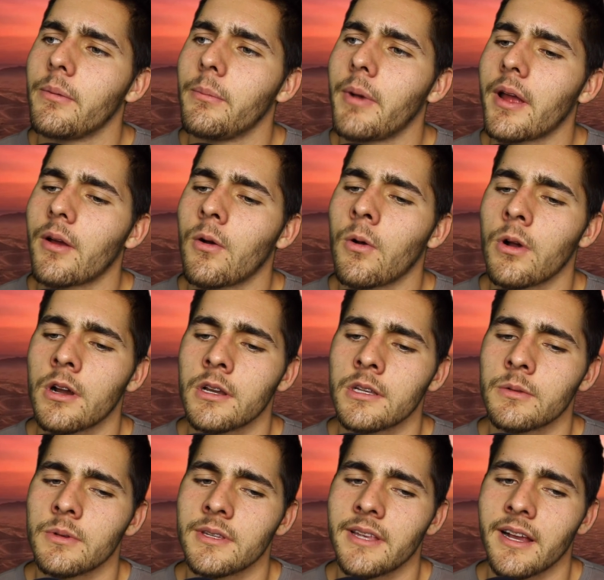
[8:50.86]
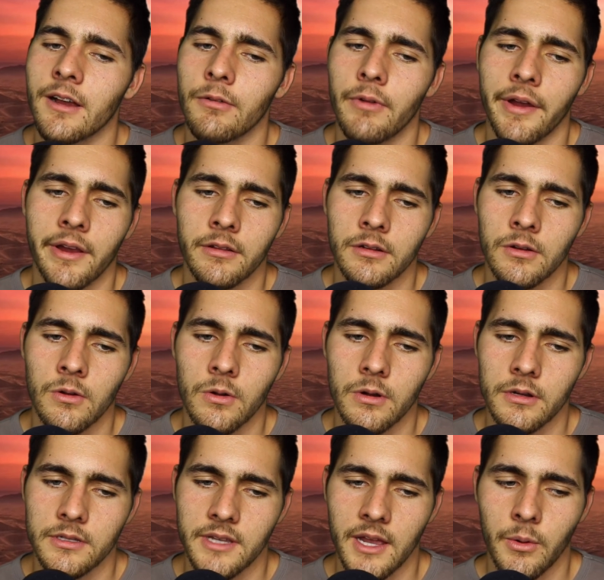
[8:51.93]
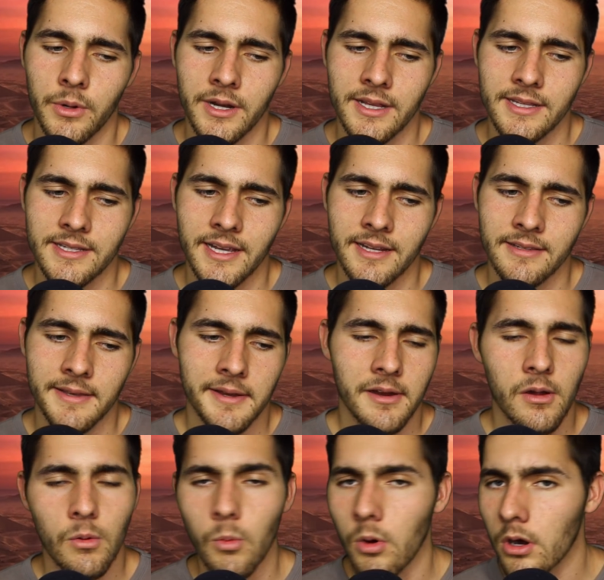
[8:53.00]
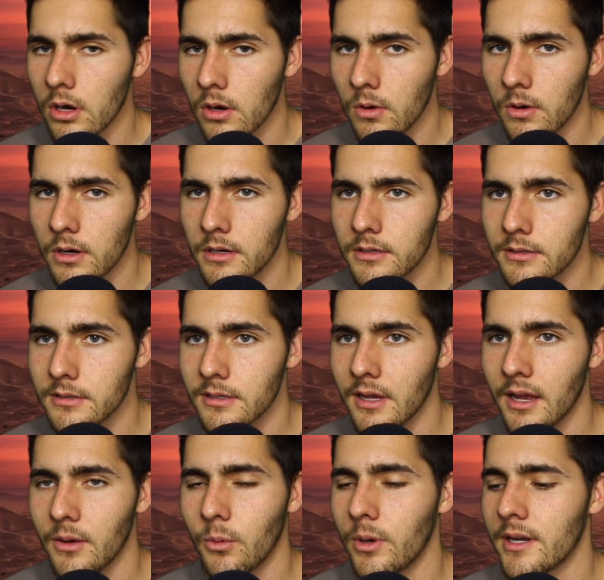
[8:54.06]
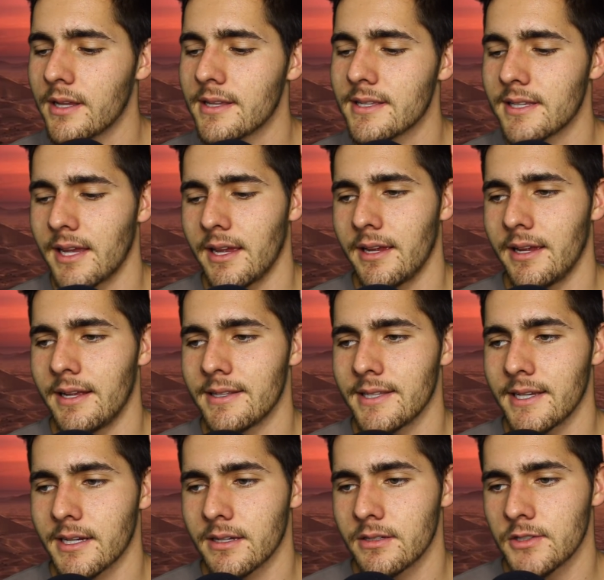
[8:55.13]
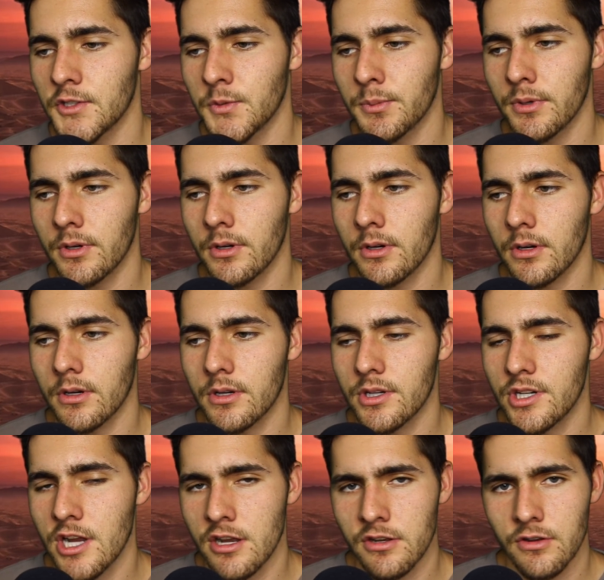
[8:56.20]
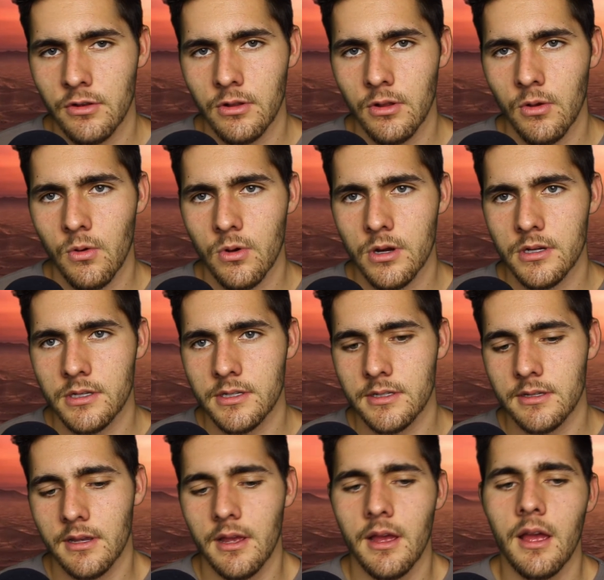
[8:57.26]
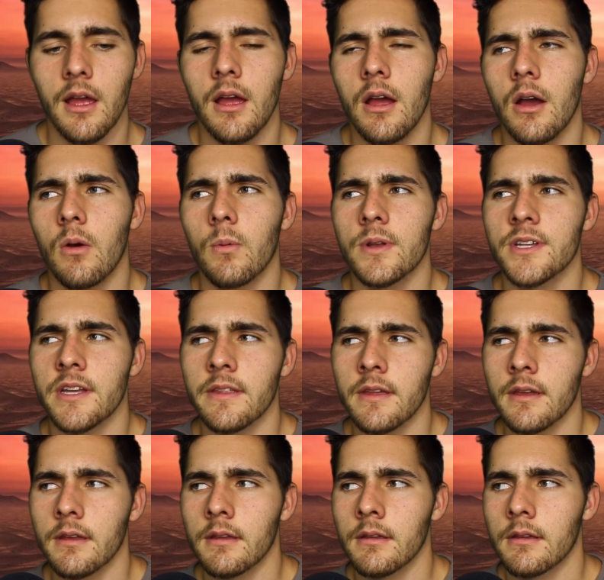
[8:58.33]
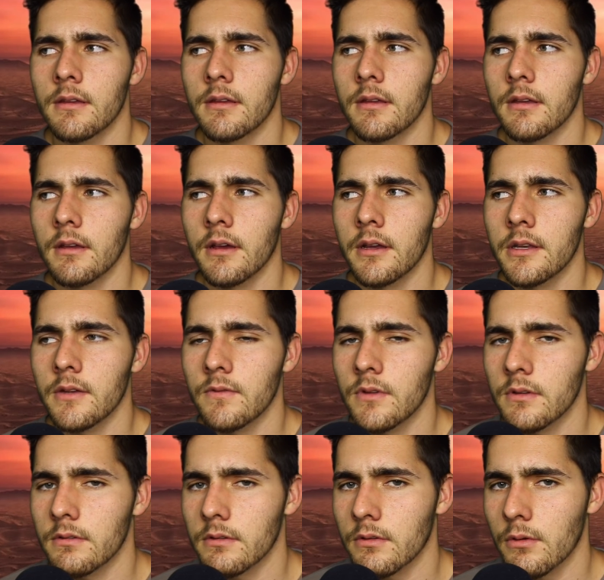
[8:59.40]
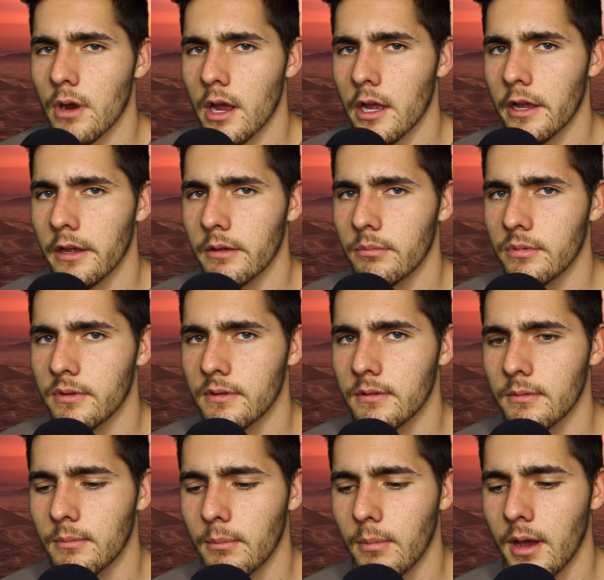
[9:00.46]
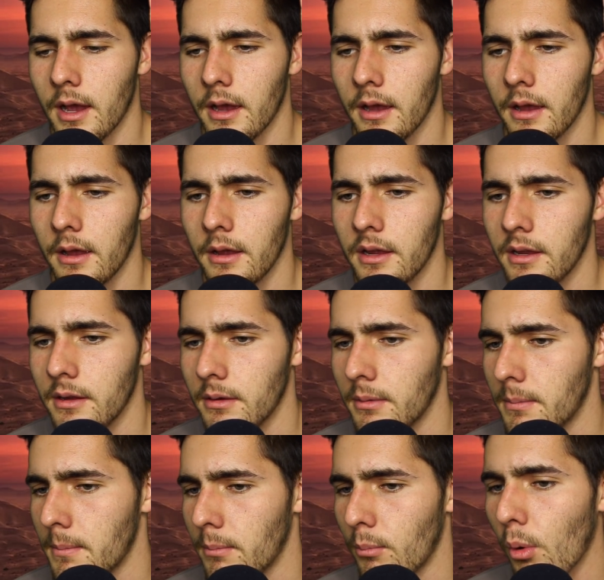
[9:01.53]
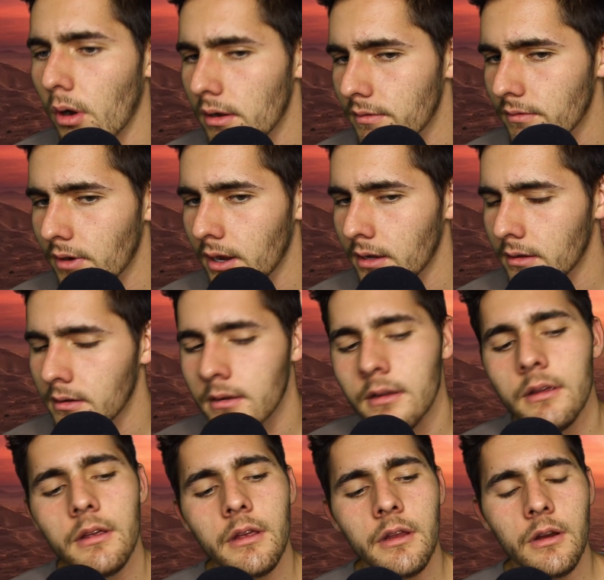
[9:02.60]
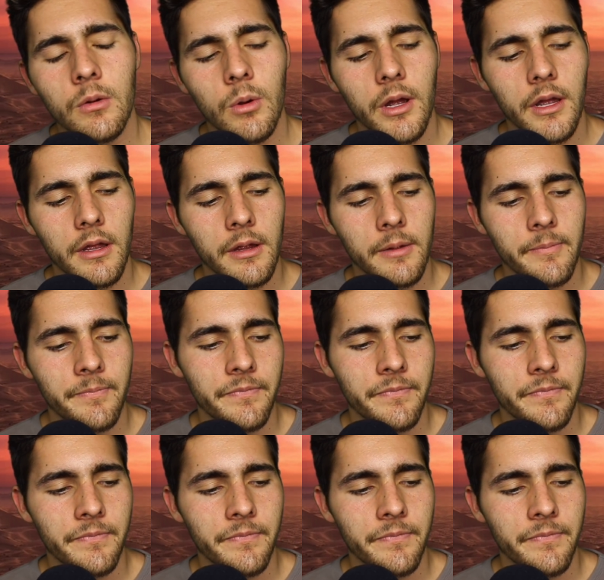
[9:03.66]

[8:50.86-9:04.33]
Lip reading: My horse was like a regular horse. I wouldn't say it's like a workhorse. I wouldn't say it's like a super gentle horse, which I think kind of describes my boyfriend in a way.